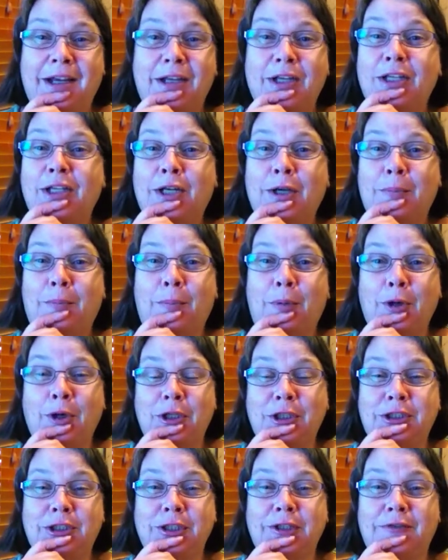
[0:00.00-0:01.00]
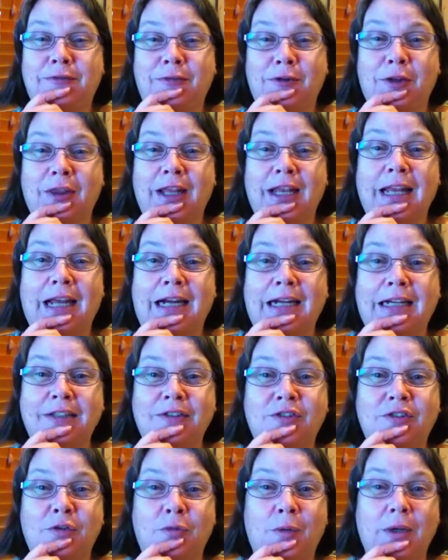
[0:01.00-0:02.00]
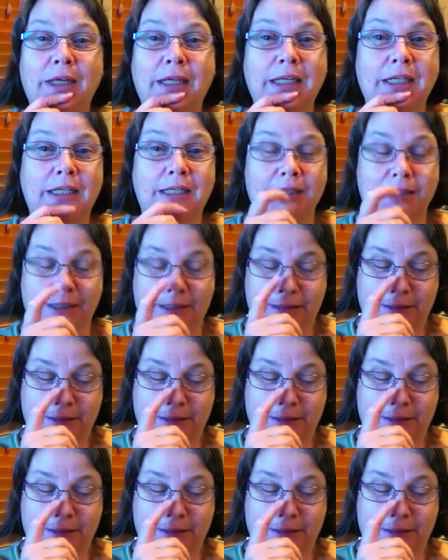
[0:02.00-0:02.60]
little purchase for the last week.